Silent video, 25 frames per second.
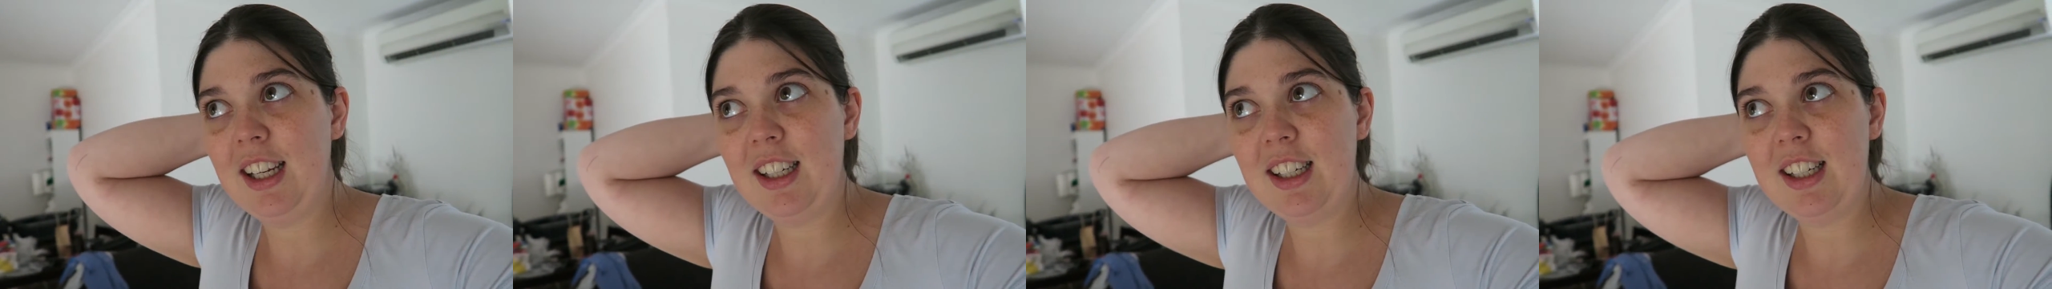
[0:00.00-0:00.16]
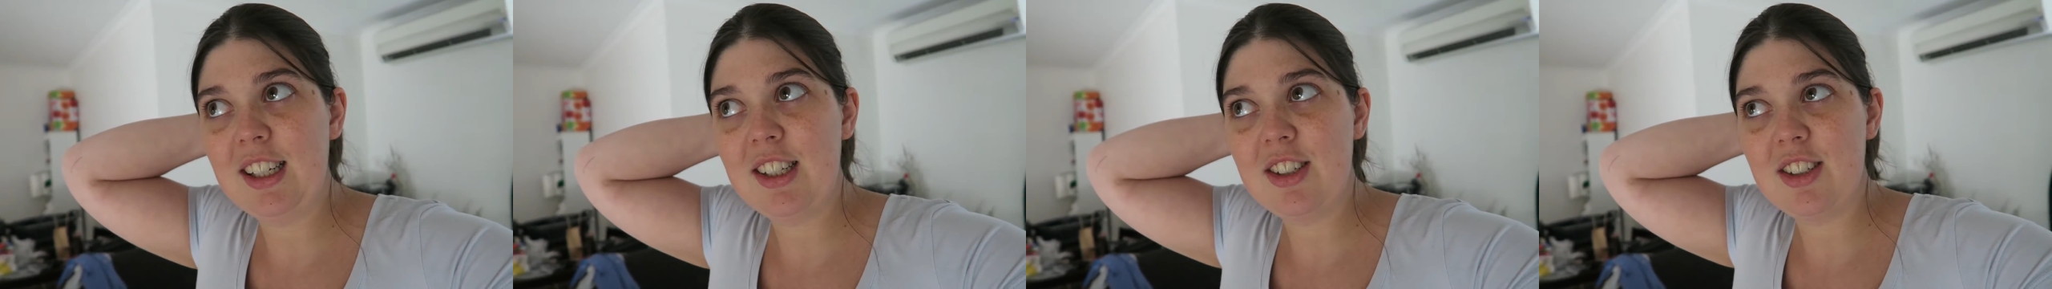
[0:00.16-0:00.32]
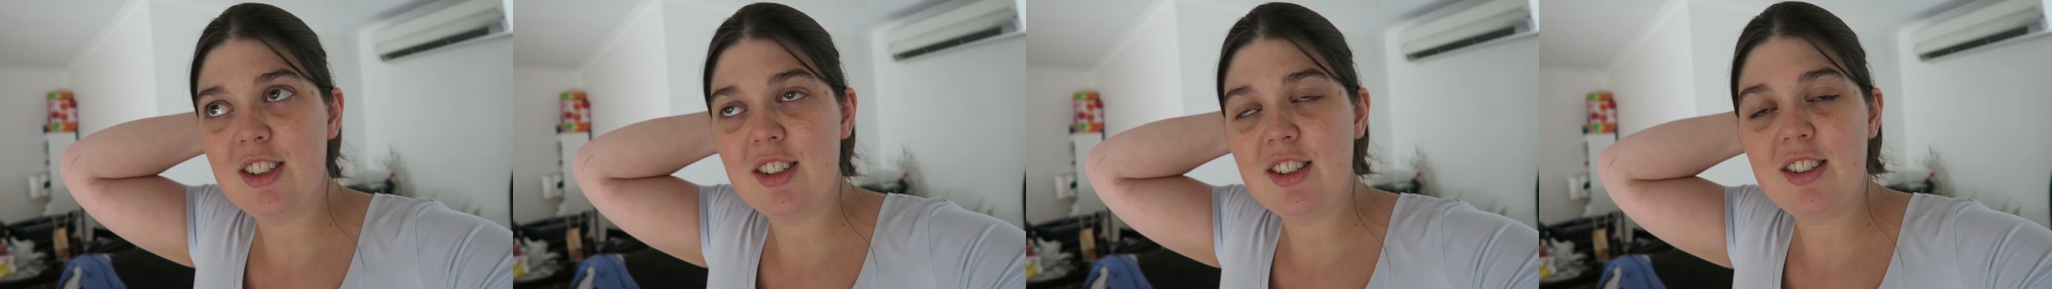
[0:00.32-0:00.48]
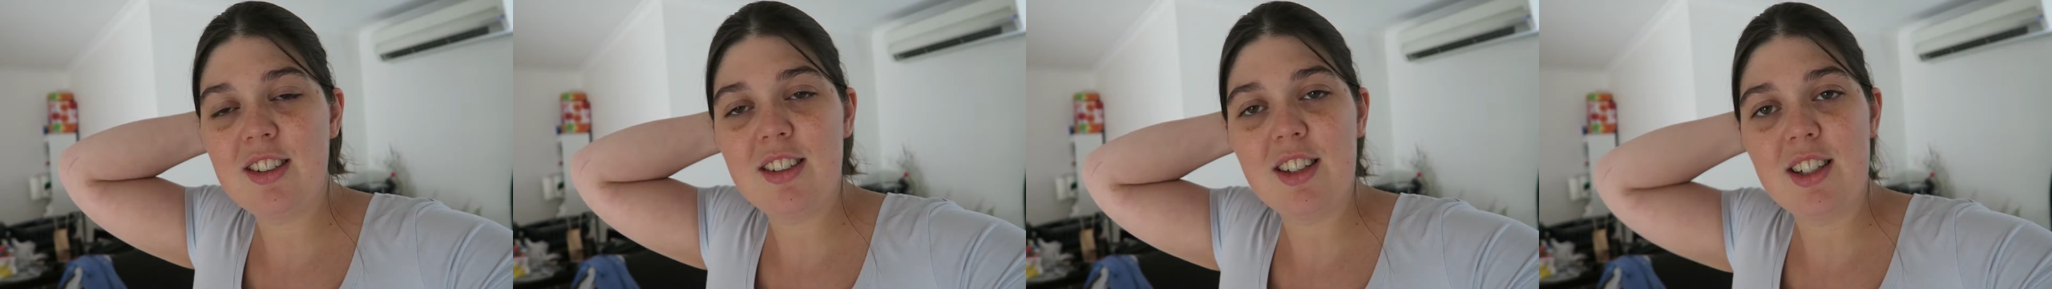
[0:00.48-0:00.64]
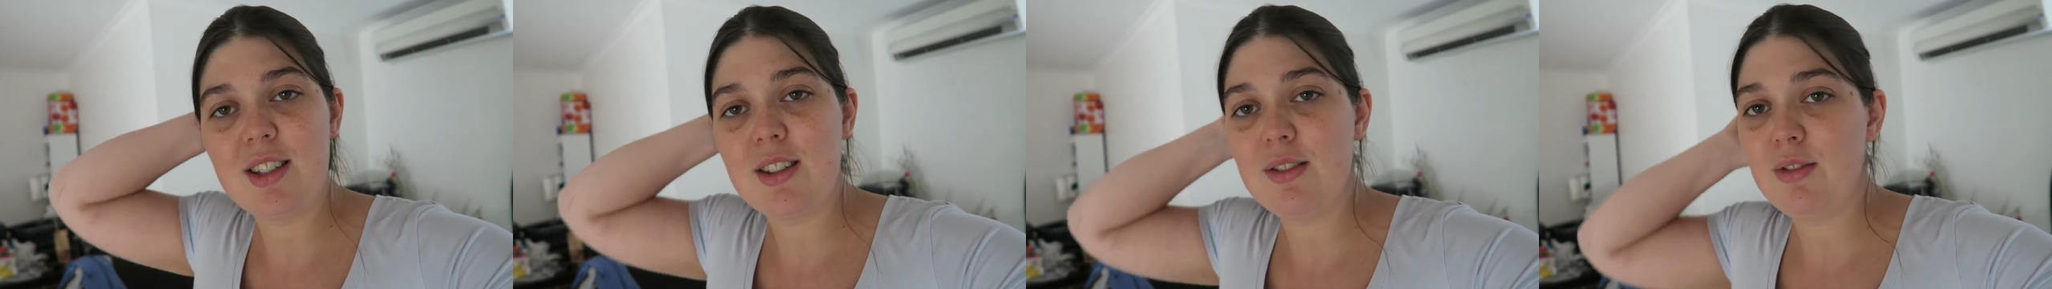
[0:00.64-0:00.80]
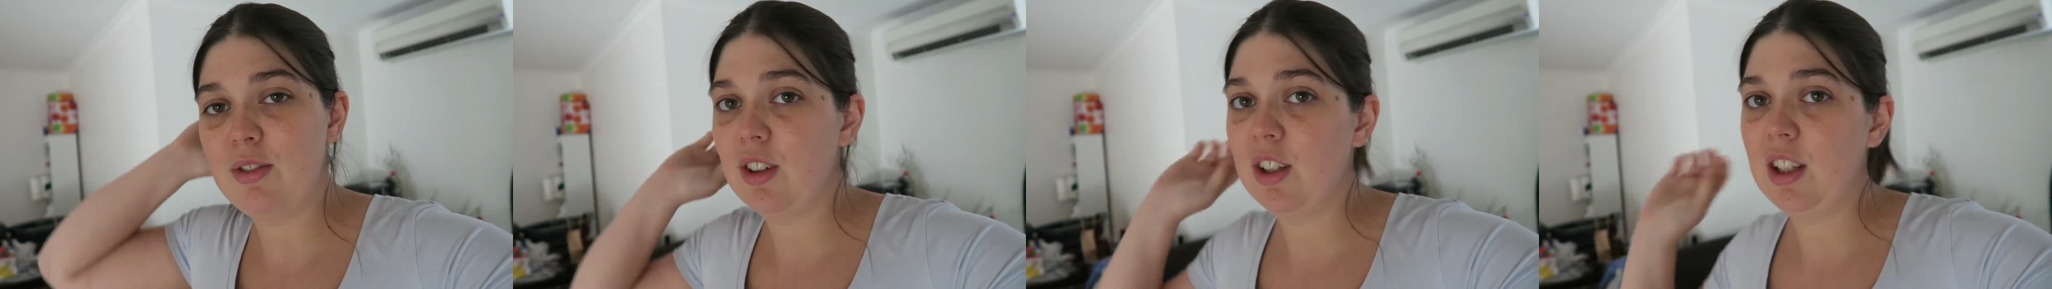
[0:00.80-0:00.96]
and it's just
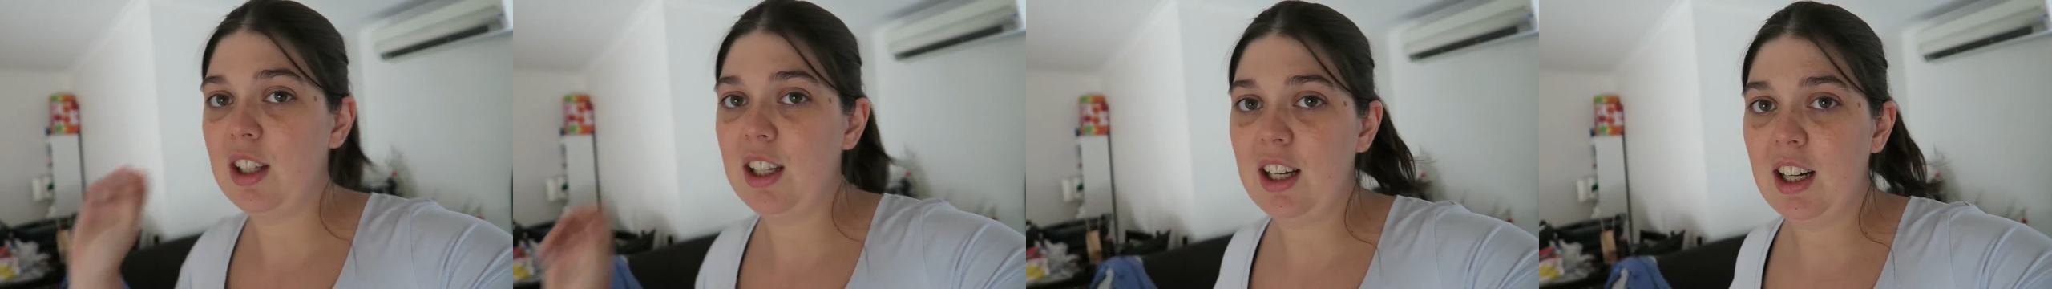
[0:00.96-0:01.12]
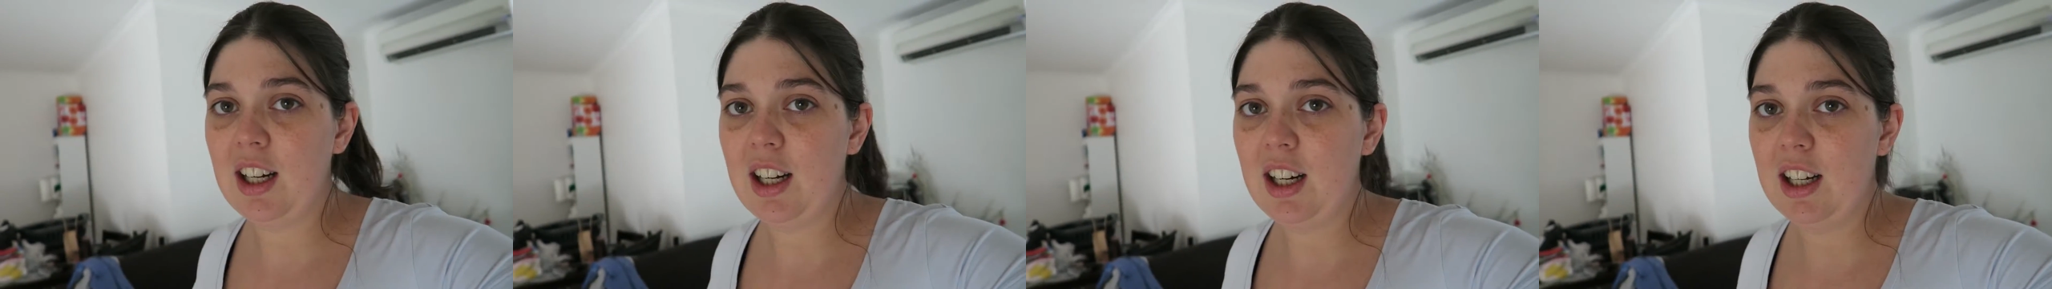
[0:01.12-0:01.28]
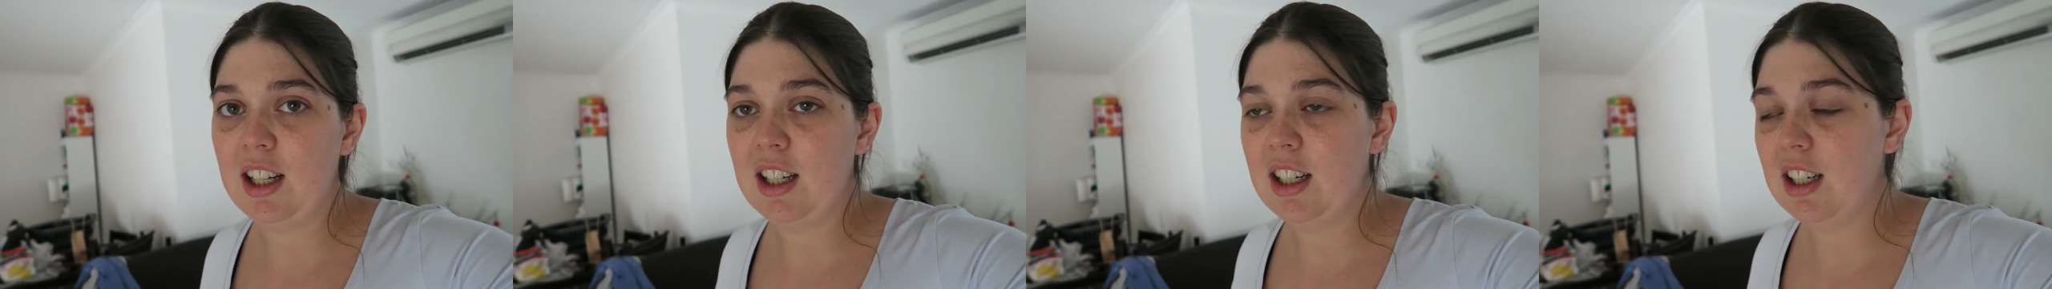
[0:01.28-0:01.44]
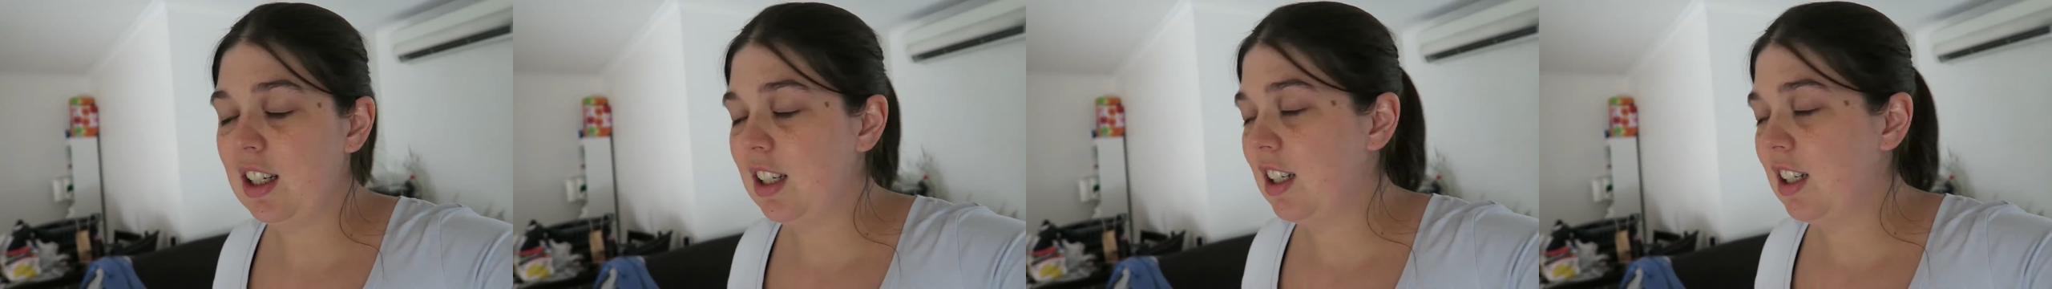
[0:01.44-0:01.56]
it's really hard.